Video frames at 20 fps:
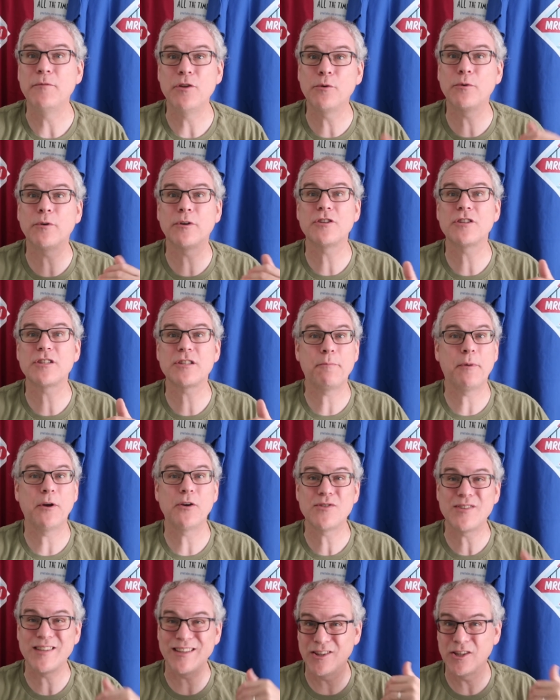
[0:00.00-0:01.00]
You were just
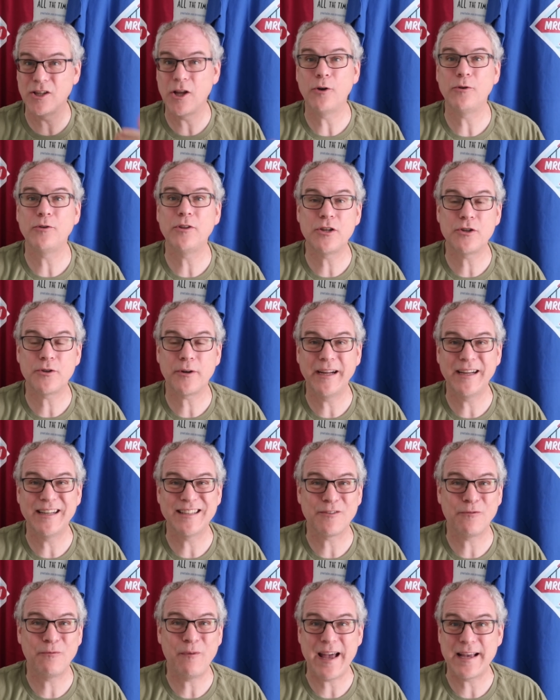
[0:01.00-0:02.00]
supposed to load the train
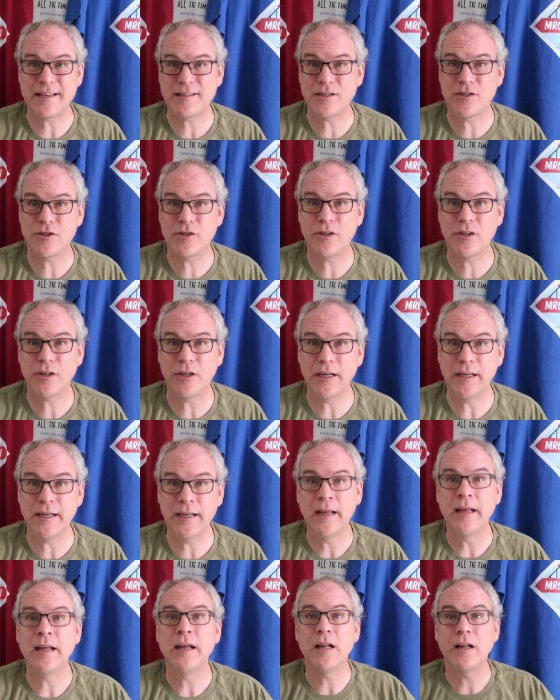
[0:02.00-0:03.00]
as fast as you
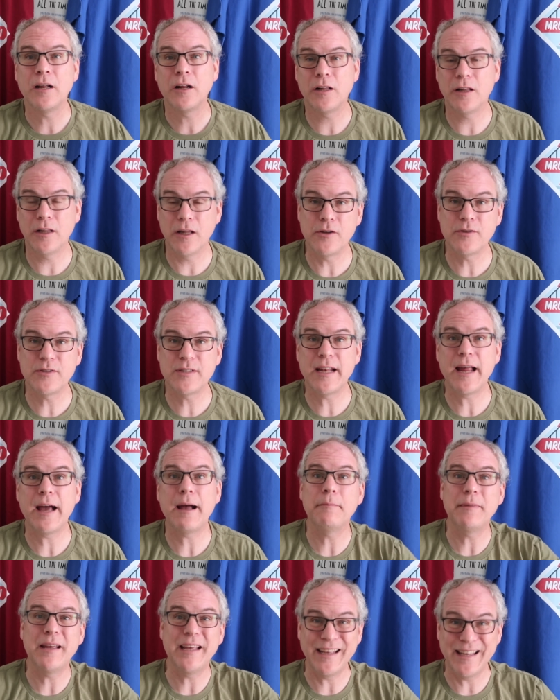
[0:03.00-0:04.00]
could, close it
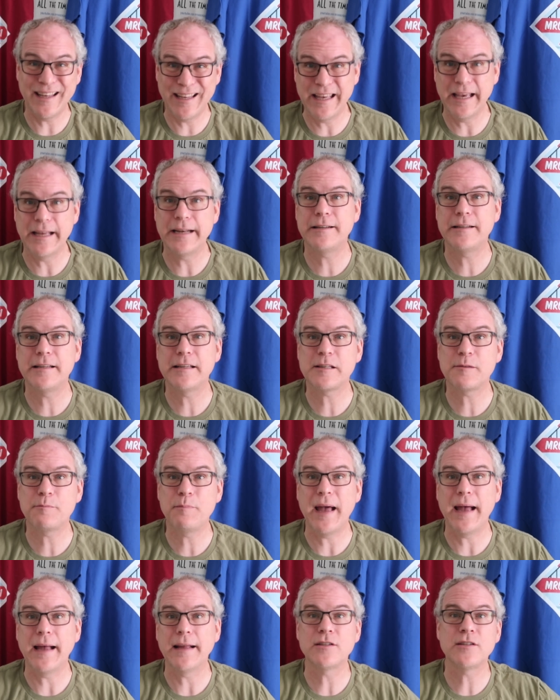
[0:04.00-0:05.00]
up, and get it
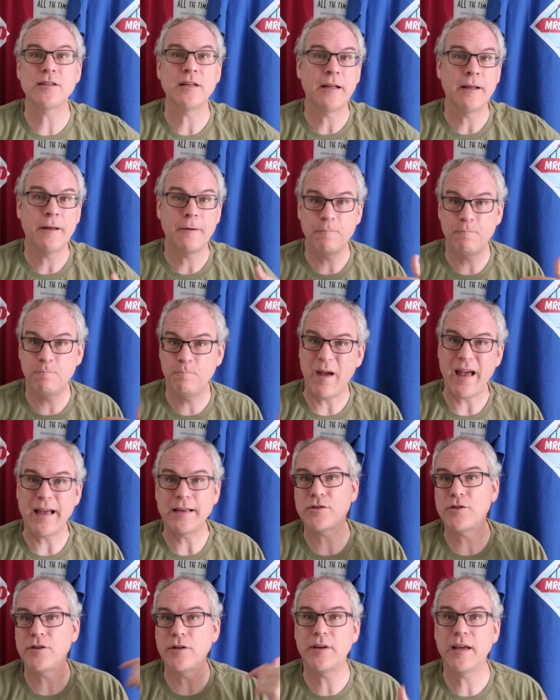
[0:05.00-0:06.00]
dispatched.
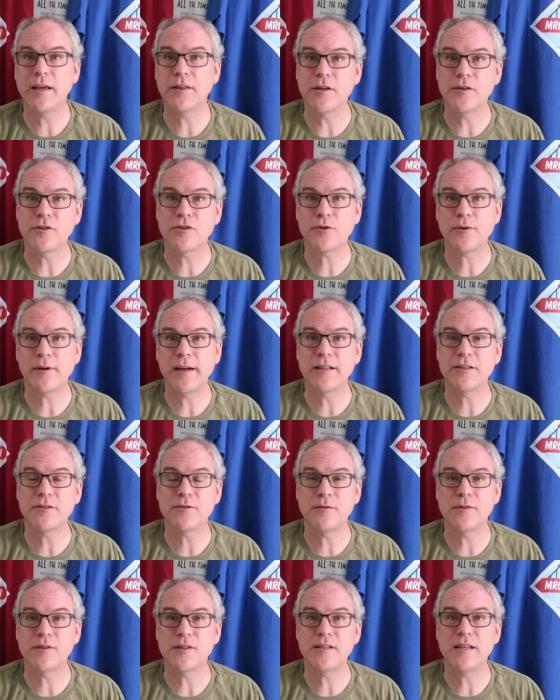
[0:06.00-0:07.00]
Faster you get those trains
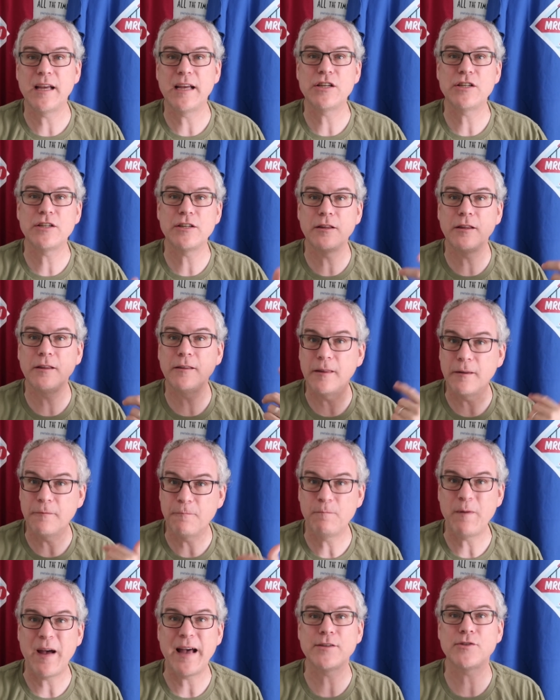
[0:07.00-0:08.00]
through the station, the
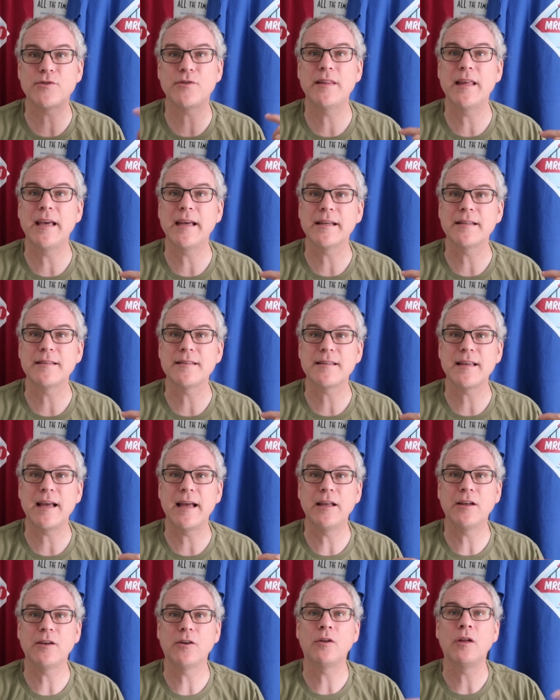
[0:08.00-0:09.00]
faster they can
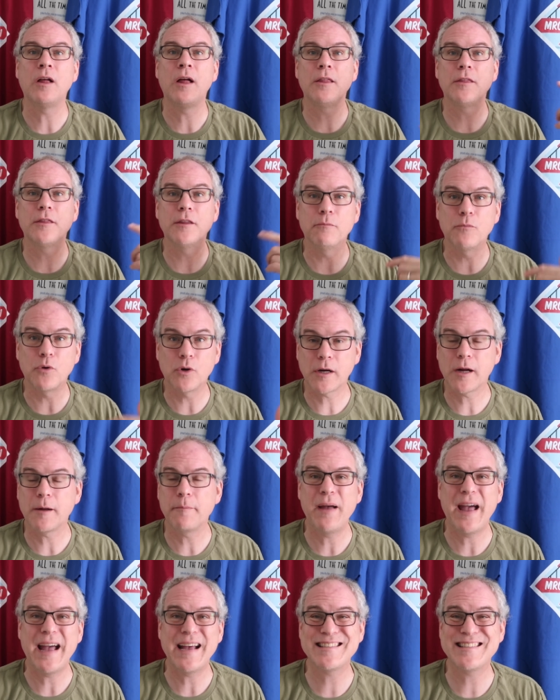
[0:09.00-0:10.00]
cycle, the more
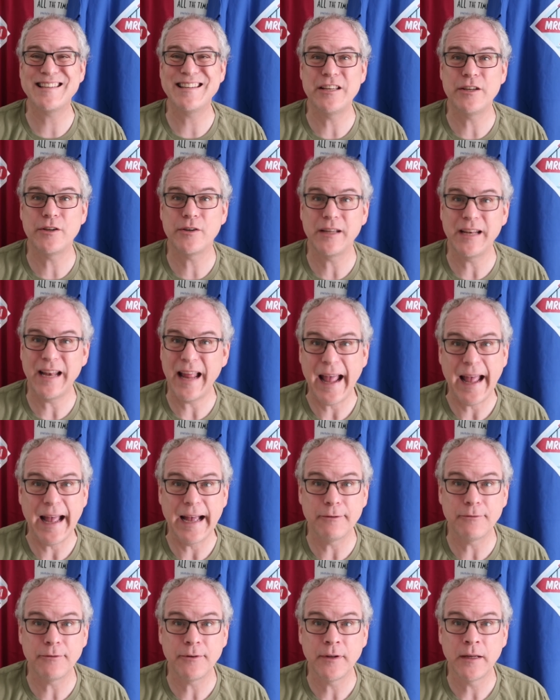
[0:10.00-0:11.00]
capacity you can
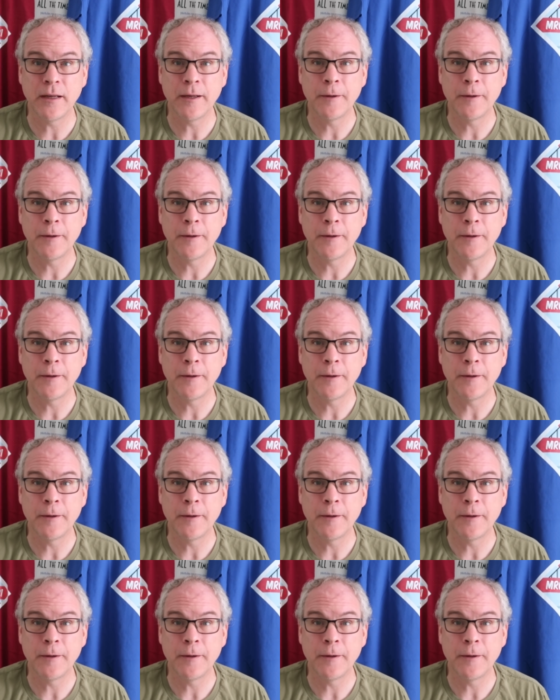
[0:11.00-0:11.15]
have.